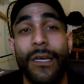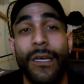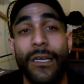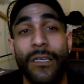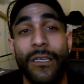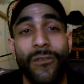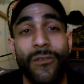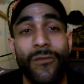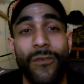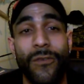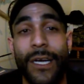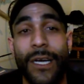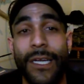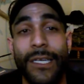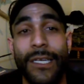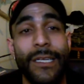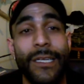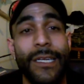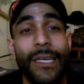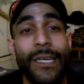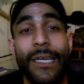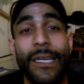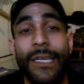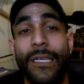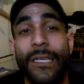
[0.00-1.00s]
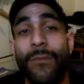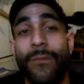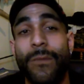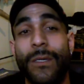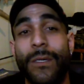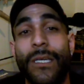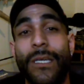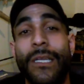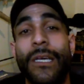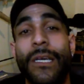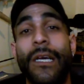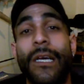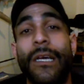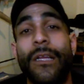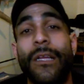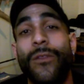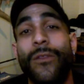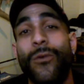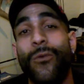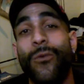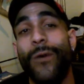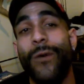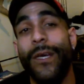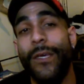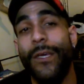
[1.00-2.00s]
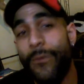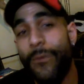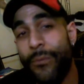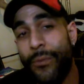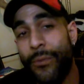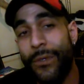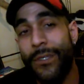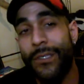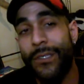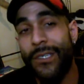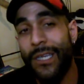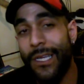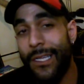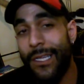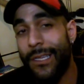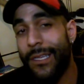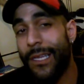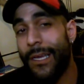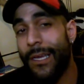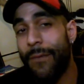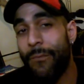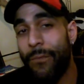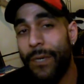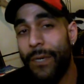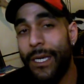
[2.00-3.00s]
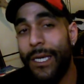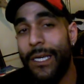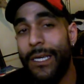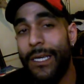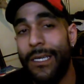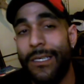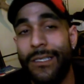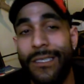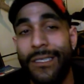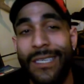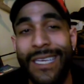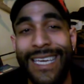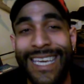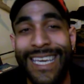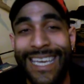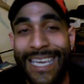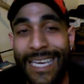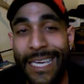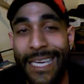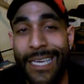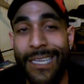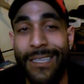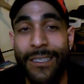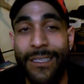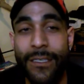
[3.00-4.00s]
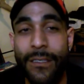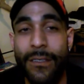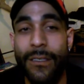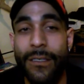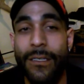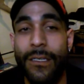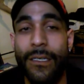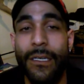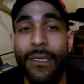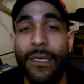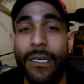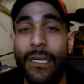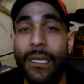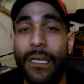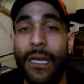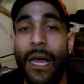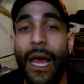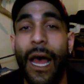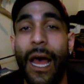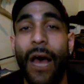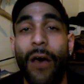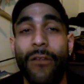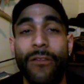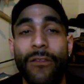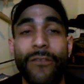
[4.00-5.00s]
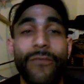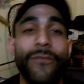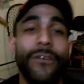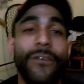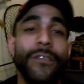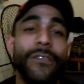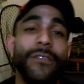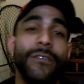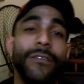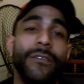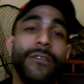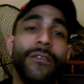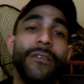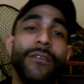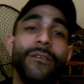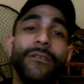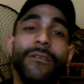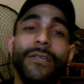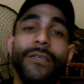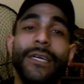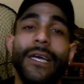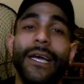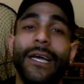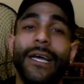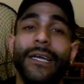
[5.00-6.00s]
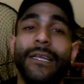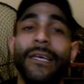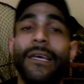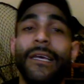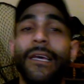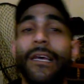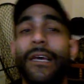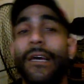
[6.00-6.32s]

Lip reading: is fine and dandy, but the way you present that bait is key to how the fish is going to react.